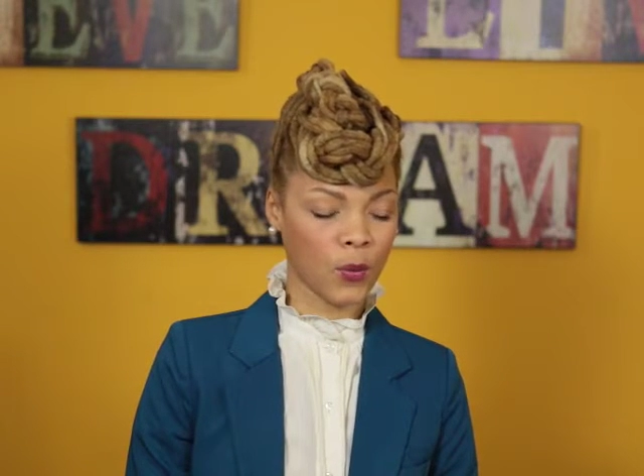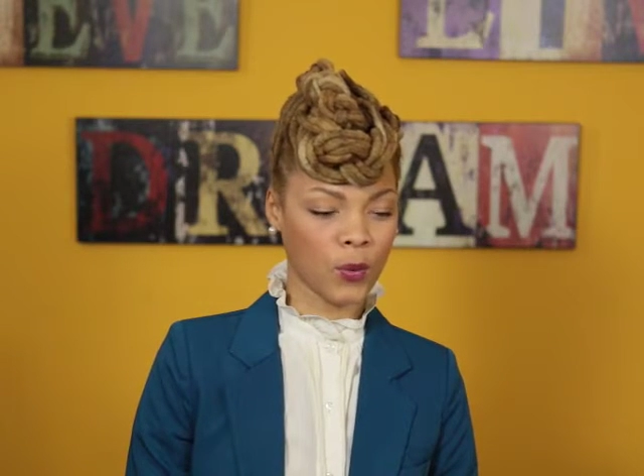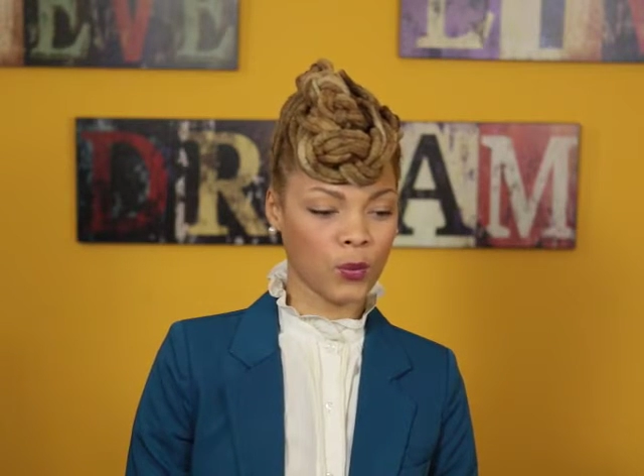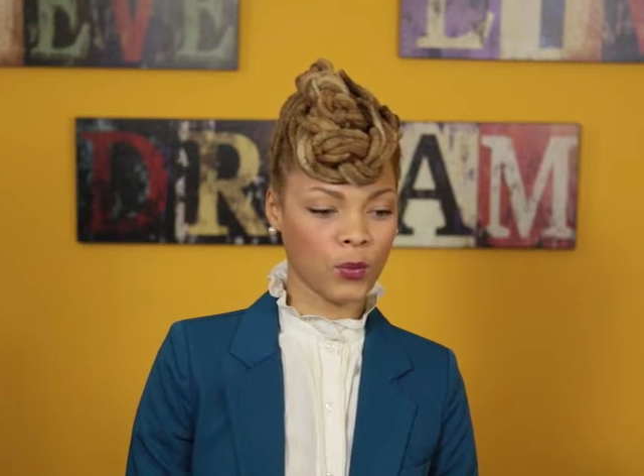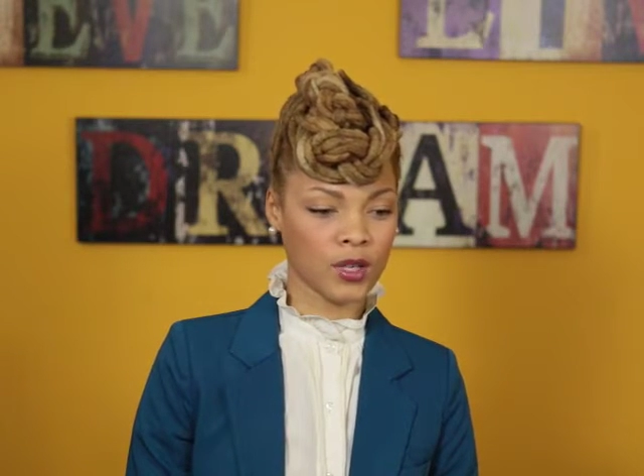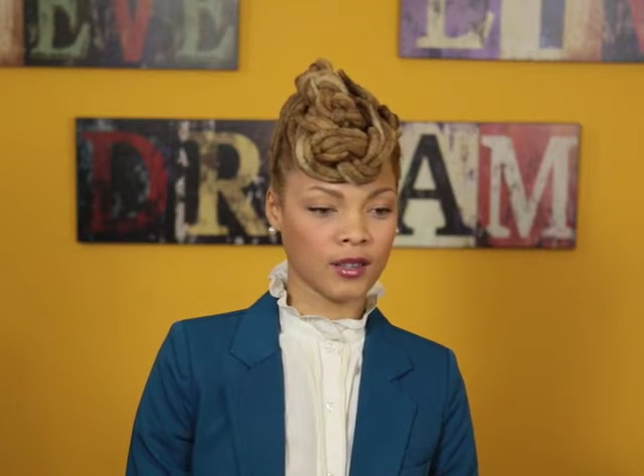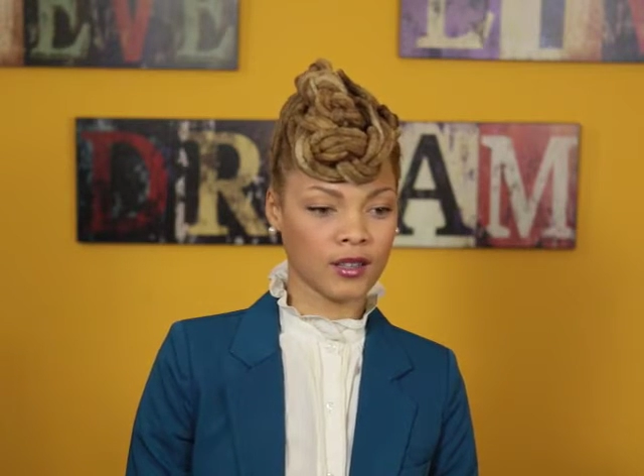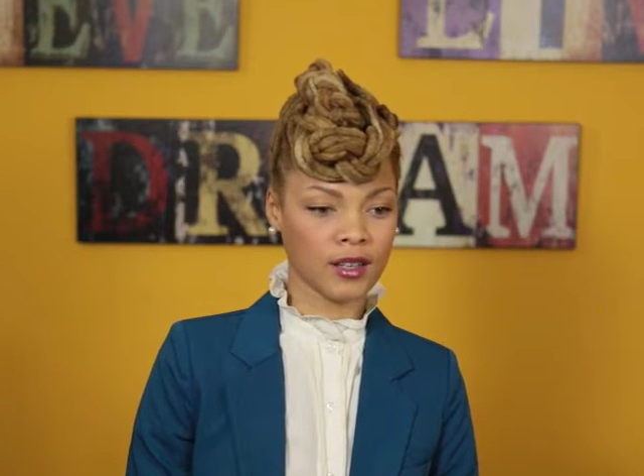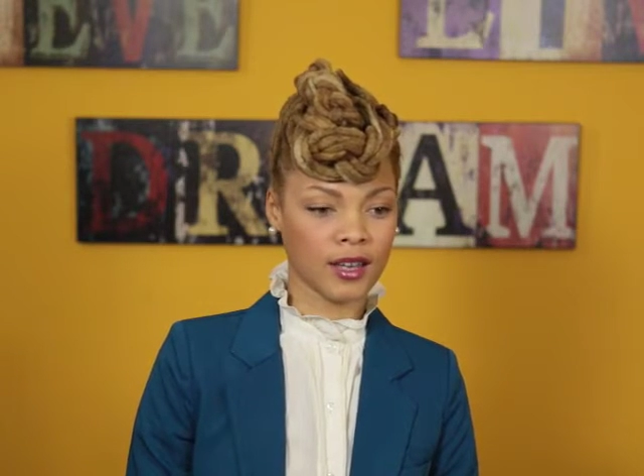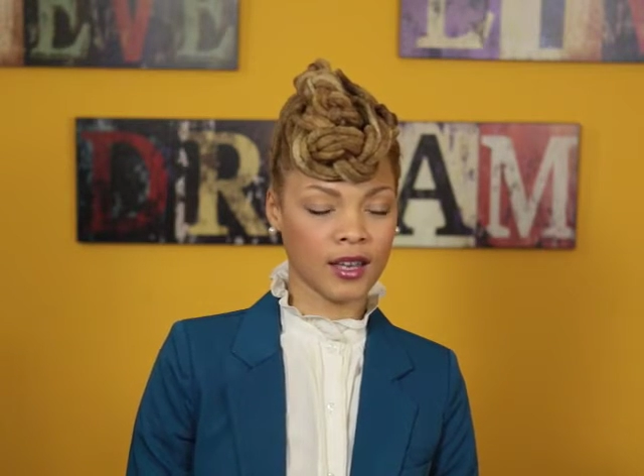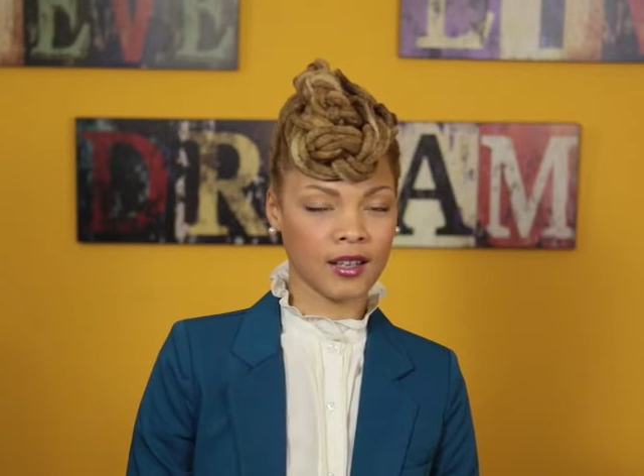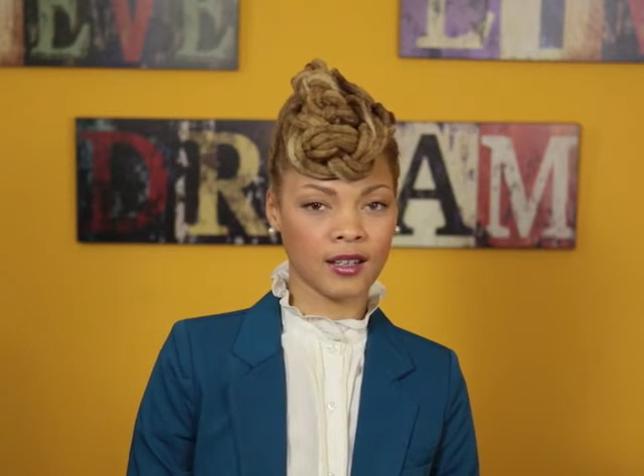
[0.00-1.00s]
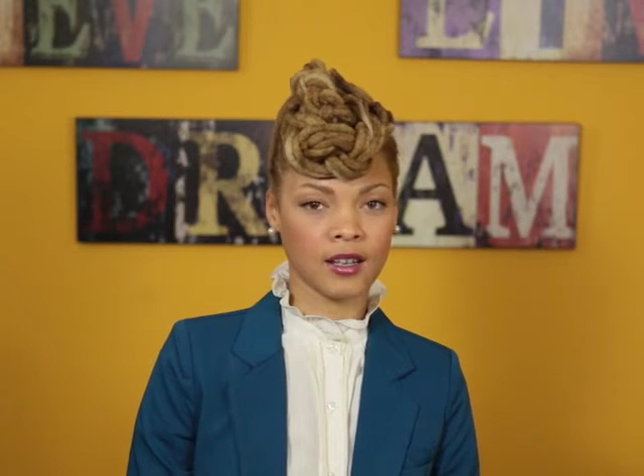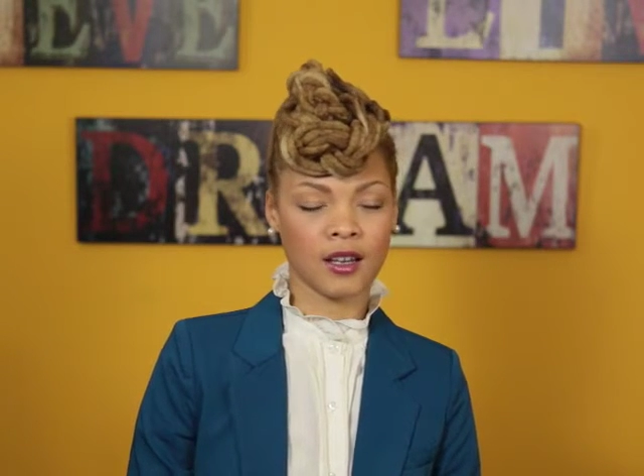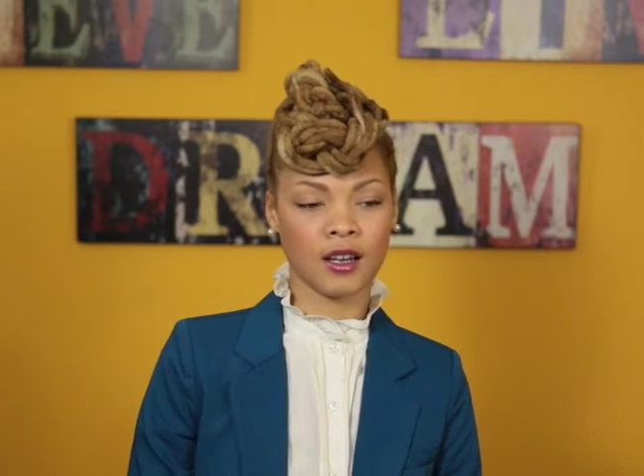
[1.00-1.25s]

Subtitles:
when we look at